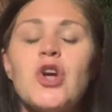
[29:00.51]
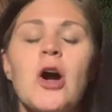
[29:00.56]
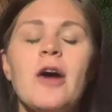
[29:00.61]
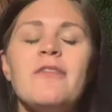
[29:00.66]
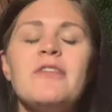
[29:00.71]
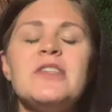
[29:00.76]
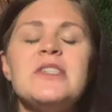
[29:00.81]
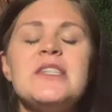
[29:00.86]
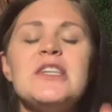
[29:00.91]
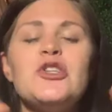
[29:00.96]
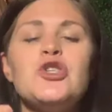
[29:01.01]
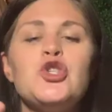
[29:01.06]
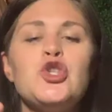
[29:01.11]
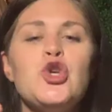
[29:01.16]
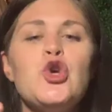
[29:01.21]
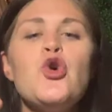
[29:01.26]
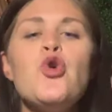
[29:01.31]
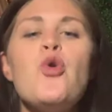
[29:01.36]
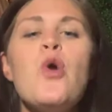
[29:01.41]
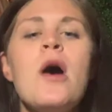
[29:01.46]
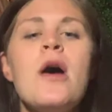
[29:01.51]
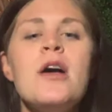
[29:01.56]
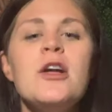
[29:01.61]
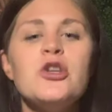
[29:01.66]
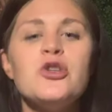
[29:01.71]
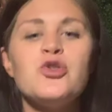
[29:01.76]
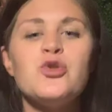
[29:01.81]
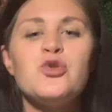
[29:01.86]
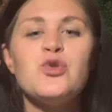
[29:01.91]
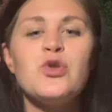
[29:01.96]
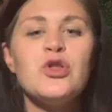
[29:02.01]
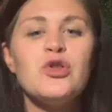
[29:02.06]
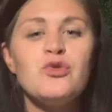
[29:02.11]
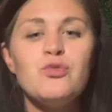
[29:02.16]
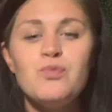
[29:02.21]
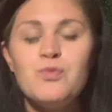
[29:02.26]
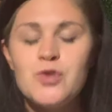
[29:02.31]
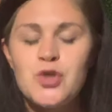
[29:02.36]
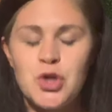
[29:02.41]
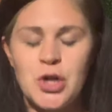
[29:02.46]
harvested 2
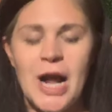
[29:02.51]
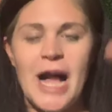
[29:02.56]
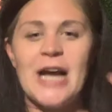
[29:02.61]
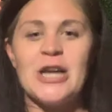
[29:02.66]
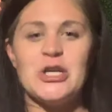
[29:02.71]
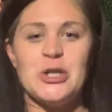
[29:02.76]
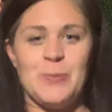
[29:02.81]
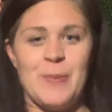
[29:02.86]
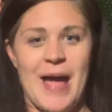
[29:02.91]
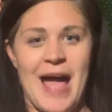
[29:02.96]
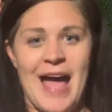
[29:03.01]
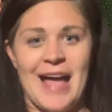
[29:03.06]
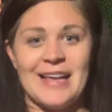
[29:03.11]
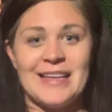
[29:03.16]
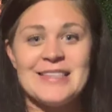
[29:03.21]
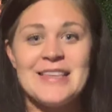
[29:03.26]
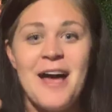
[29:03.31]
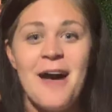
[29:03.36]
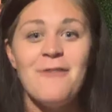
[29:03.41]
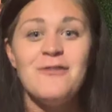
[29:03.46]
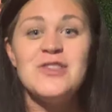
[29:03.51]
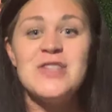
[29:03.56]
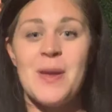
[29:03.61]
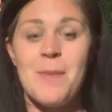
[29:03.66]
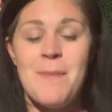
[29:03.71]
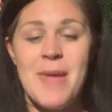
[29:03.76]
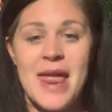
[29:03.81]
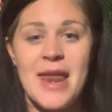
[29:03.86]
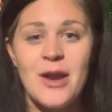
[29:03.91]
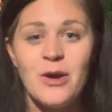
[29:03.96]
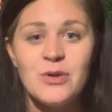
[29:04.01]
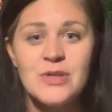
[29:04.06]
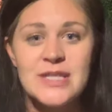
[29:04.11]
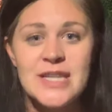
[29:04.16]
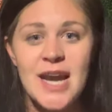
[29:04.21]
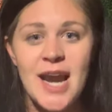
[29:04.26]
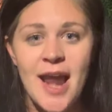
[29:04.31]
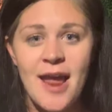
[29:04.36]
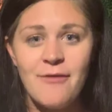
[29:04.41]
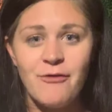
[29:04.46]
trash bags of tomatoes
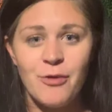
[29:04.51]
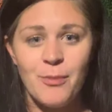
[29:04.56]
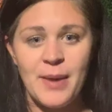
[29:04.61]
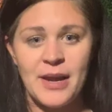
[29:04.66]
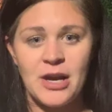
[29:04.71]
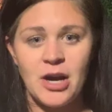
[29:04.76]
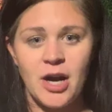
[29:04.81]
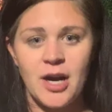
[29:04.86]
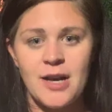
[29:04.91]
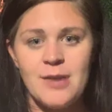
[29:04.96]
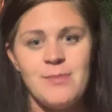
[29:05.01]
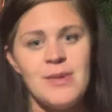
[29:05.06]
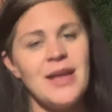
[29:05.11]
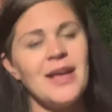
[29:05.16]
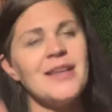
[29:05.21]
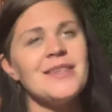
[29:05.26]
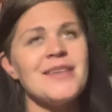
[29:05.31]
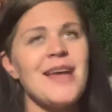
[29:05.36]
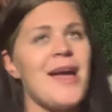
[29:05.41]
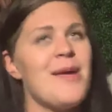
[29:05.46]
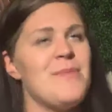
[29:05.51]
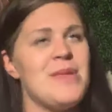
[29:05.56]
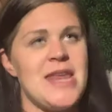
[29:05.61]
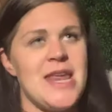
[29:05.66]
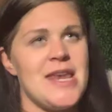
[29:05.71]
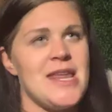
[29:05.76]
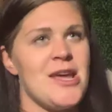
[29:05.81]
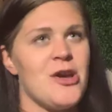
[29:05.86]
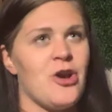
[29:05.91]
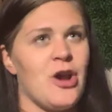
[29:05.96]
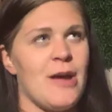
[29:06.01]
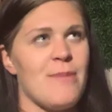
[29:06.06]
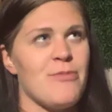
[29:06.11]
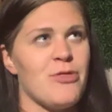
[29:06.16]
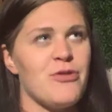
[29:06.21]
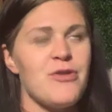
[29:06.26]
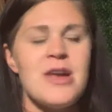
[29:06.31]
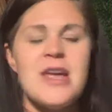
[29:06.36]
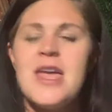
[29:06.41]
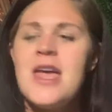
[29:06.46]
today from my garden because I'm an Enneagram
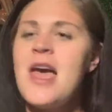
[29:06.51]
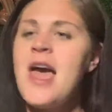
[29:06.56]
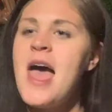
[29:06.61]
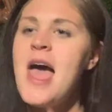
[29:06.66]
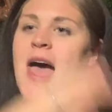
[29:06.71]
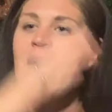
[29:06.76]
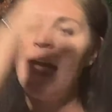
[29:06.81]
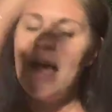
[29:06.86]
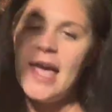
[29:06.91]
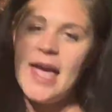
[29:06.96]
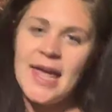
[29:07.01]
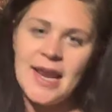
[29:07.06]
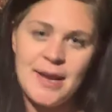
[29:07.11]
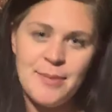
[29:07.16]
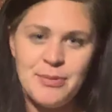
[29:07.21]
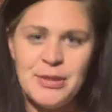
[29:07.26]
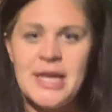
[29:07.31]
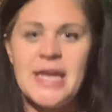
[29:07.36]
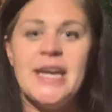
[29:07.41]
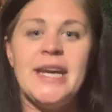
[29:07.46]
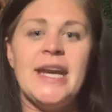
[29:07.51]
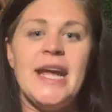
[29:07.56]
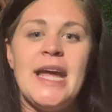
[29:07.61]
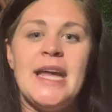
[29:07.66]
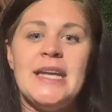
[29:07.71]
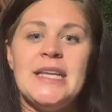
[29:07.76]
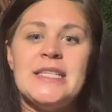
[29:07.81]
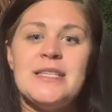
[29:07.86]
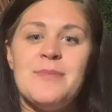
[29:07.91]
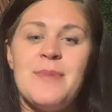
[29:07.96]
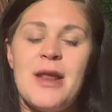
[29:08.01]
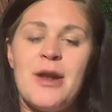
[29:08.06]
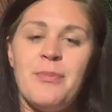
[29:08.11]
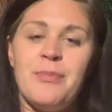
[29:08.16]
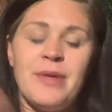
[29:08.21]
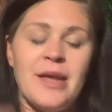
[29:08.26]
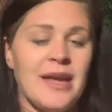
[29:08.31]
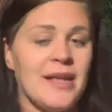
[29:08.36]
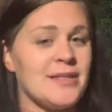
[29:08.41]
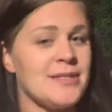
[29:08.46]
3. And I planted 80 tomato
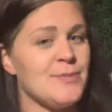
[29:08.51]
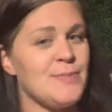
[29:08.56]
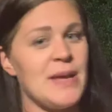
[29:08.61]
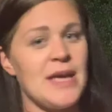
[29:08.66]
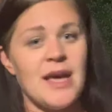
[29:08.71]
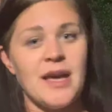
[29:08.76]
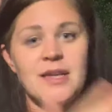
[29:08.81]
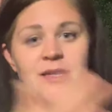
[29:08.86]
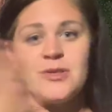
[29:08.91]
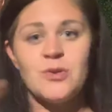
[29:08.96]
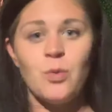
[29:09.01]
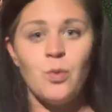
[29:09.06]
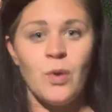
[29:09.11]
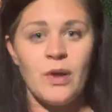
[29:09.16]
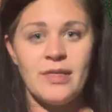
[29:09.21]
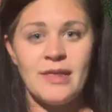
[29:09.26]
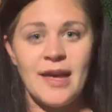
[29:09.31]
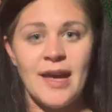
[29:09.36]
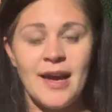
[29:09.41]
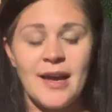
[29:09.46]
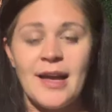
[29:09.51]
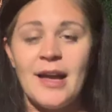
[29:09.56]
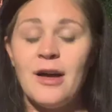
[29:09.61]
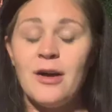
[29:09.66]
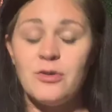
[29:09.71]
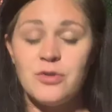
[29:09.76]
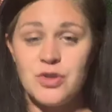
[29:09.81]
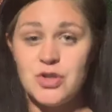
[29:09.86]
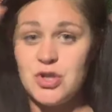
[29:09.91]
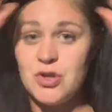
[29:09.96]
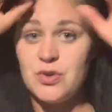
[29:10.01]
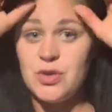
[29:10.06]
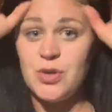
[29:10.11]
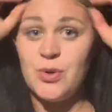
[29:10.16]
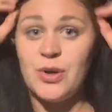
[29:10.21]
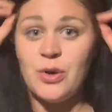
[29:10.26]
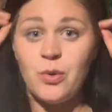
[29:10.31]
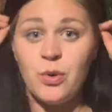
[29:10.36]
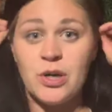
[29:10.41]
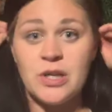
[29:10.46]
plants because what the heck else do you do
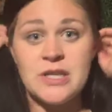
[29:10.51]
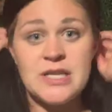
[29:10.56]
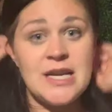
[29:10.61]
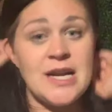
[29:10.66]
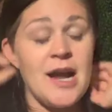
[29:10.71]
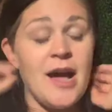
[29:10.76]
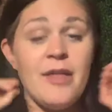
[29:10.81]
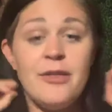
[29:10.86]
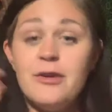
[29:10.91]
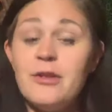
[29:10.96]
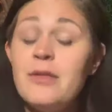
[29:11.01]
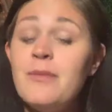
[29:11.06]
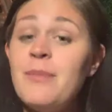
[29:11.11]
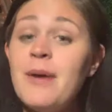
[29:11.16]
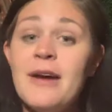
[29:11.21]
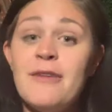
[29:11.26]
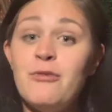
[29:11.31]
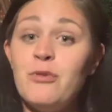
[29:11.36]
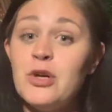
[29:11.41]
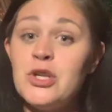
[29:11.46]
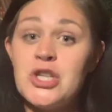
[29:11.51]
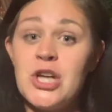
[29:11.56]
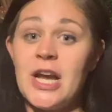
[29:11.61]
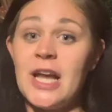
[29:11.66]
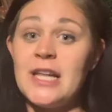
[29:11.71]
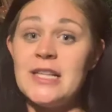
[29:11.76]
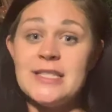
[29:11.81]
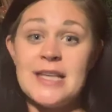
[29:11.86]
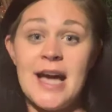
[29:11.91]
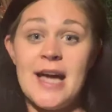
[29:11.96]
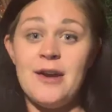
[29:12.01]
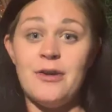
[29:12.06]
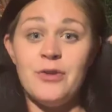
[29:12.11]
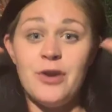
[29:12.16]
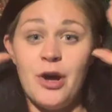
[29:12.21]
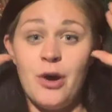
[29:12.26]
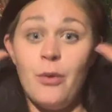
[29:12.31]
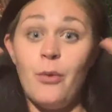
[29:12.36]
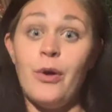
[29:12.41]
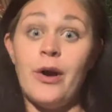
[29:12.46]
in quarantine other than buy 4 chickens? I don't
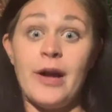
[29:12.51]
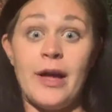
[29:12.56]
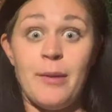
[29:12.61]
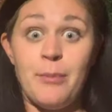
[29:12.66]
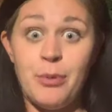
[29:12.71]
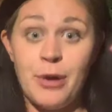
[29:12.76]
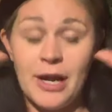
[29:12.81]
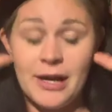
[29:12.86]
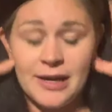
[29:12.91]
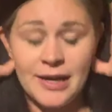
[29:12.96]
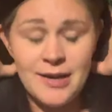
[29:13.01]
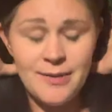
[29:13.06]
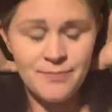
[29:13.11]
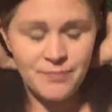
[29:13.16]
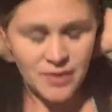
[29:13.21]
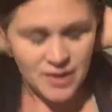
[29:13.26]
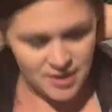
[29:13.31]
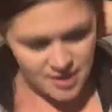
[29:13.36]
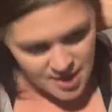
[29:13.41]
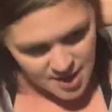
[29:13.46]
know, or get pregnant.